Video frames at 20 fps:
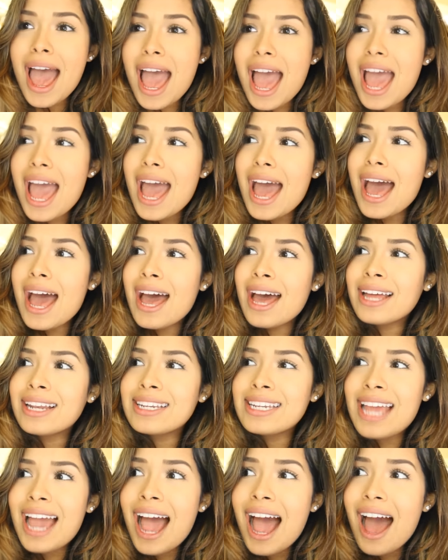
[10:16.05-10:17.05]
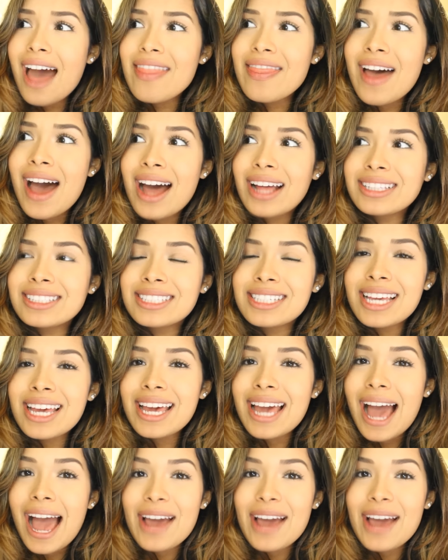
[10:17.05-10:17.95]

And yeah, that's it.